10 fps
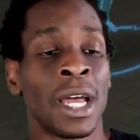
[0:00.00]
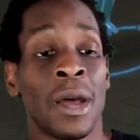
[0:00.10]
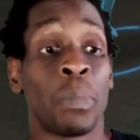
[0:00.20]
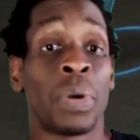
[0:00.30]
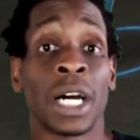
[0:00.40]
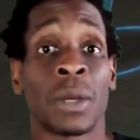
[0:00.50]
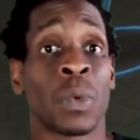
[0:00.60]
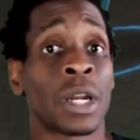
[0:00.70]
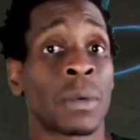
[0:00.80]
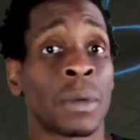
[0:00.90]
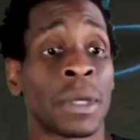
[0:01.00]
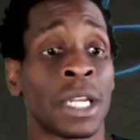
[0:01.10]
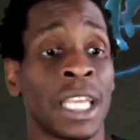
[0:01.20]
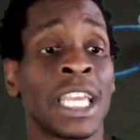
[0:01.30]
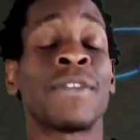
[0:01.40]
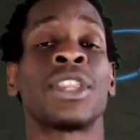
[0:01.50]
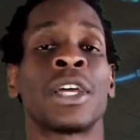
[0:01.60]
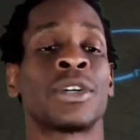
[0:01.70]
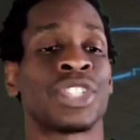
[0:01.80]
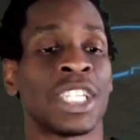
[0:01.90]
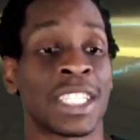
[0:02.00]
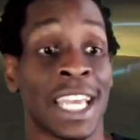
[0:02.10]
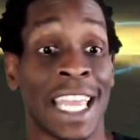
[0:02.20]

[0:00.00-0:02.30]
but Wonder Woman, even though she's like